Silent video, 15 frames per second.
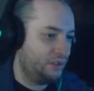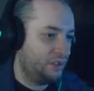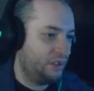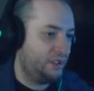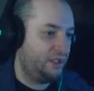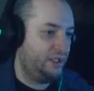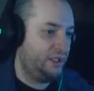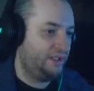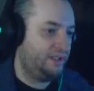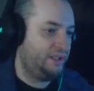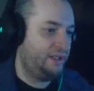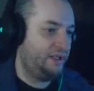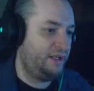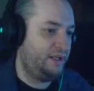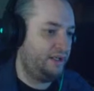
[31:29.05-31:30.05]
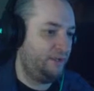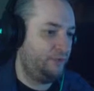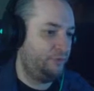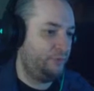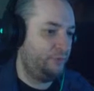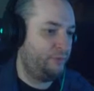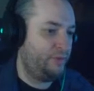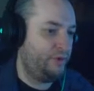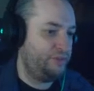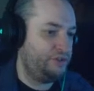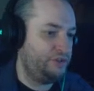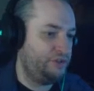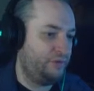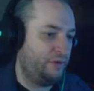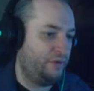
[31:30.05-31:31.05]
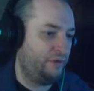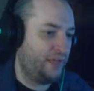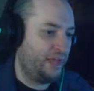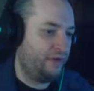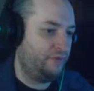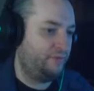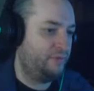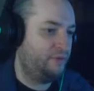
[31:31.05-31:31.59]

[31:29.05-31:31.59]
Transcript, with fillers: Uh, indeed it is, but why would you know that?